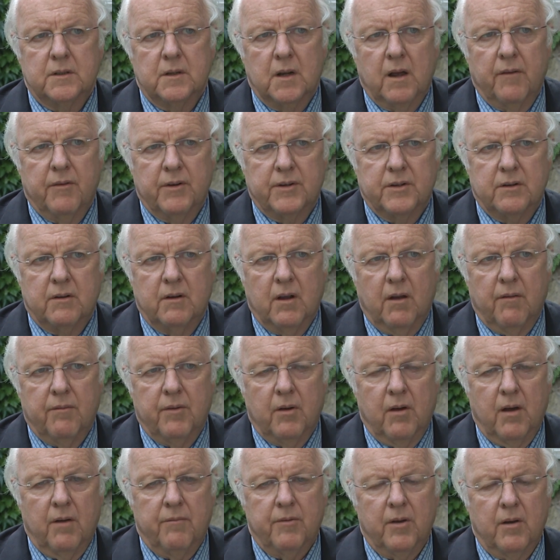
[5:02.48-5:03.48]

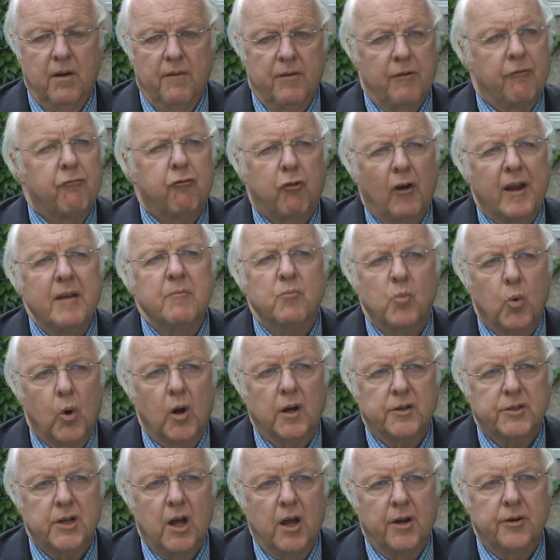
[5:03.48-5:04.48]
of a
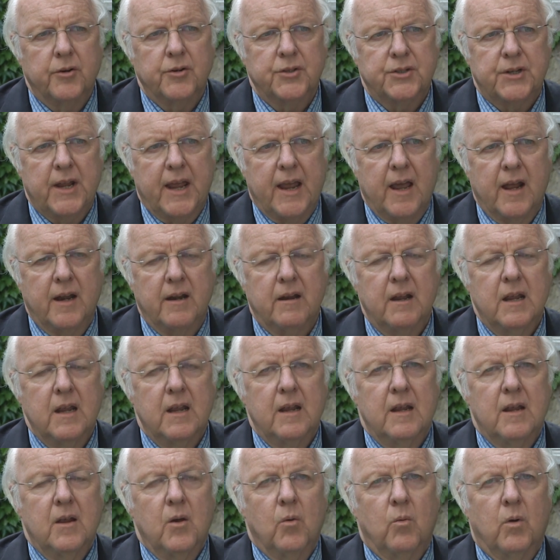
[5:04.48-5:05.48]
framework to understand
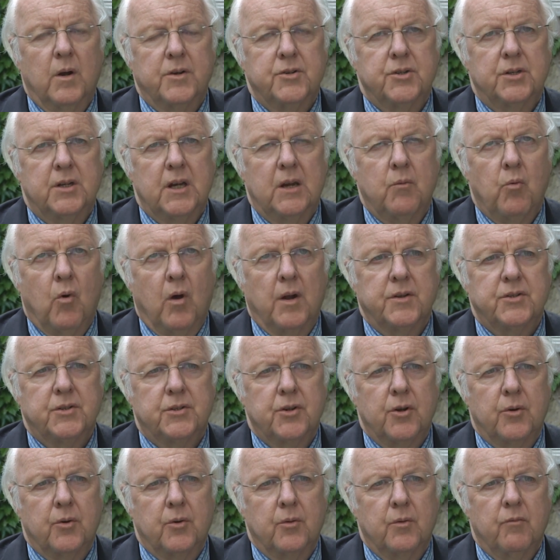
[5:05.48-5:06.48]
what she wants
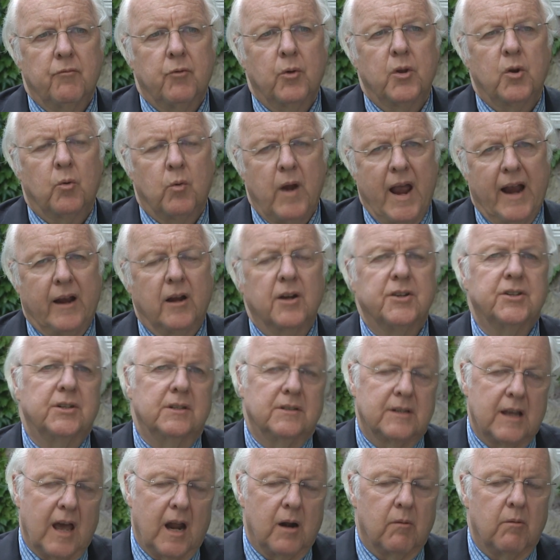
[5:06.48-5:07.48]
to do. For the record,
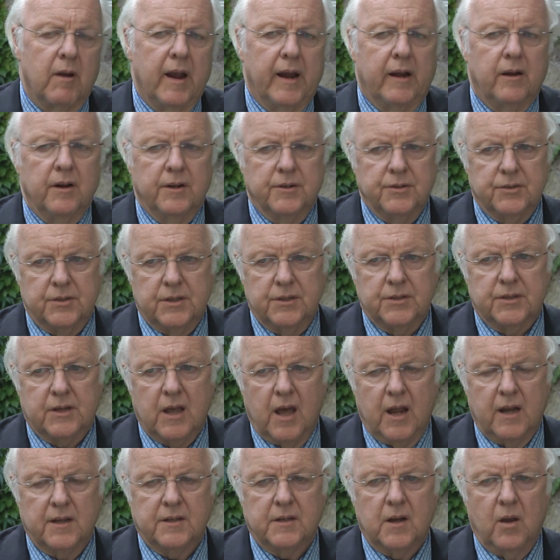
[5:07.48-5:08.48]
she's got a record and she's
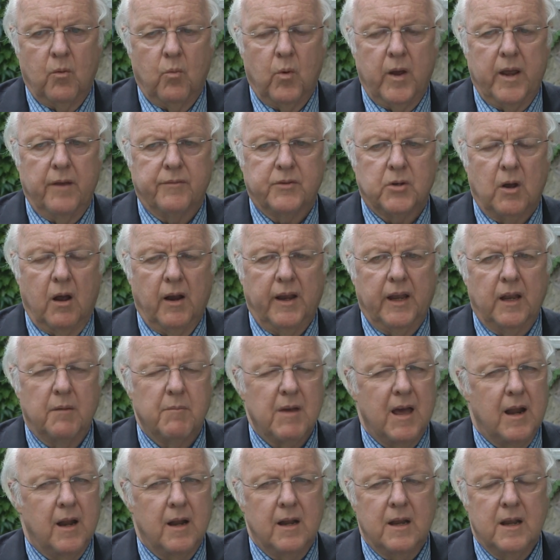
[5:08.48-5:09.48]
got a way of talking
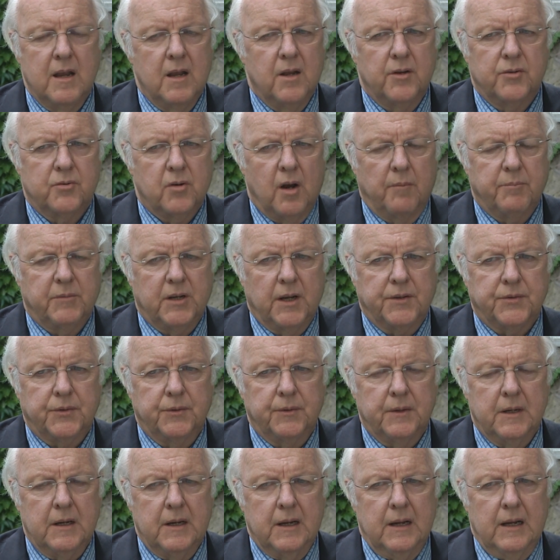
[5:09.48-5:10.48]
about it. Trump
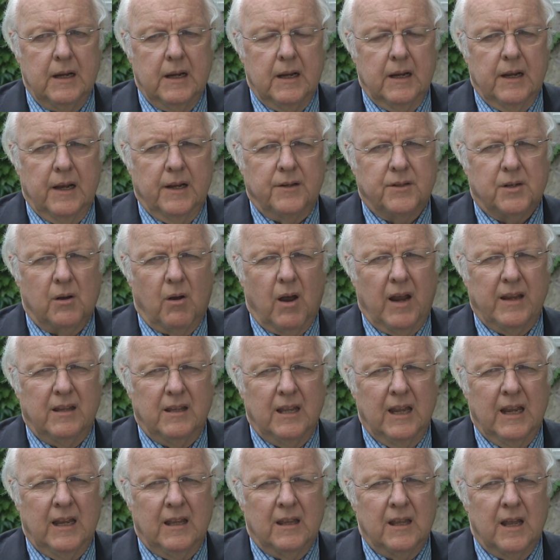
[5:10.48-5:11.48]
doesn't. And so I
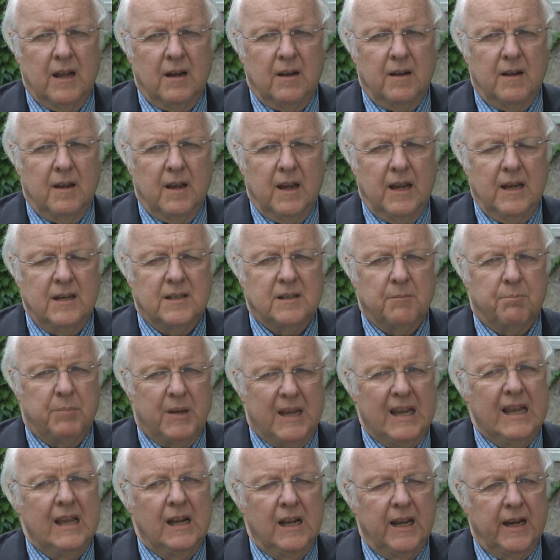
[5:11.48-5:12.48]
think that he's
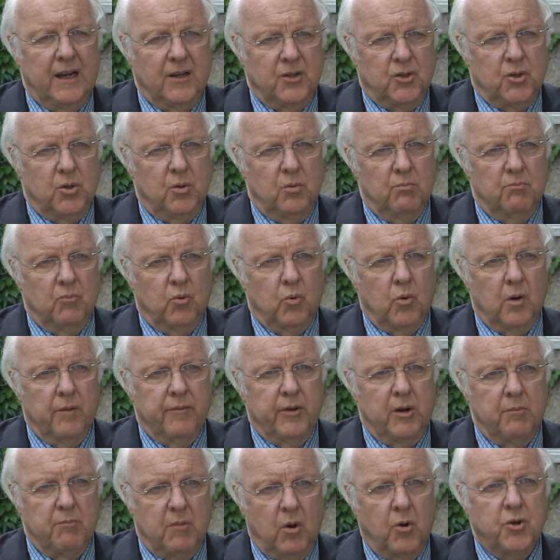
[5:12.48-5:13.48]
appealing to more
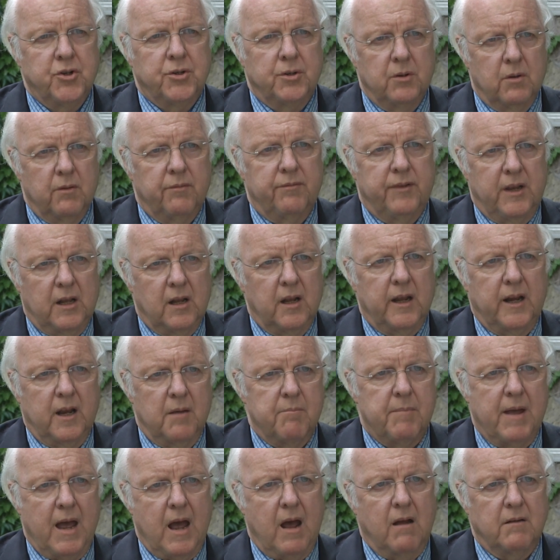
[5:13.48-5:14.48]
of an emotional feeling
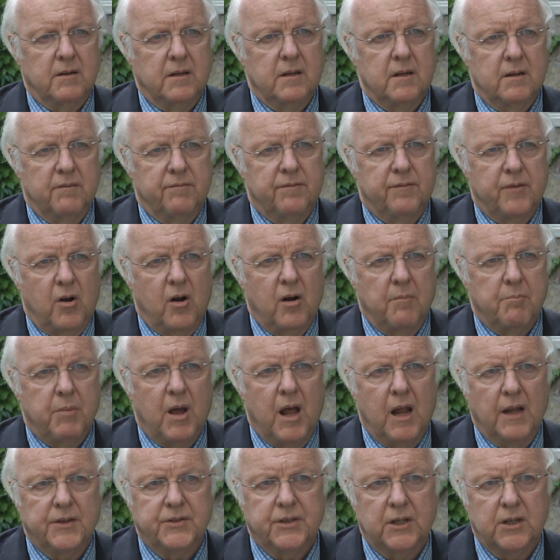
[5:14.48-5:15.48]
about foreign
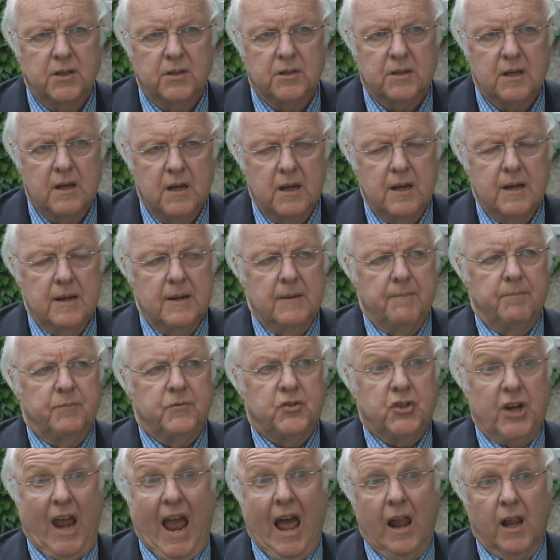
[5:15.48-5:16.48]
policy's
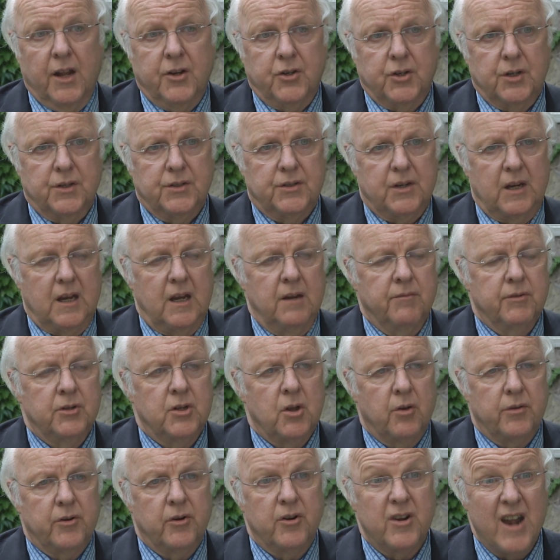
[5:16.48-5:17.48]
challenges, even
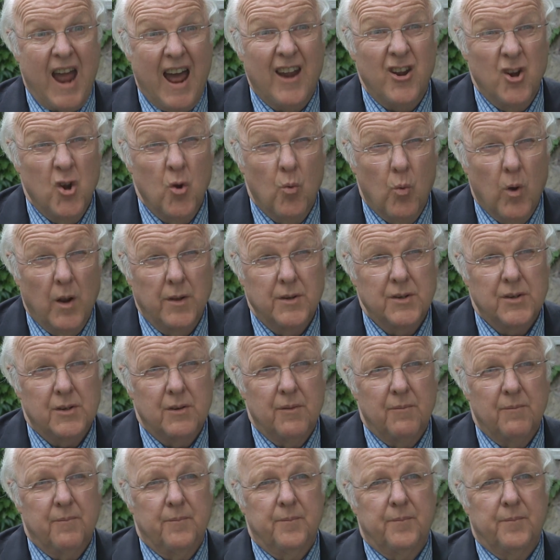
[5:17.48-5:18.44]
though they're not new ones.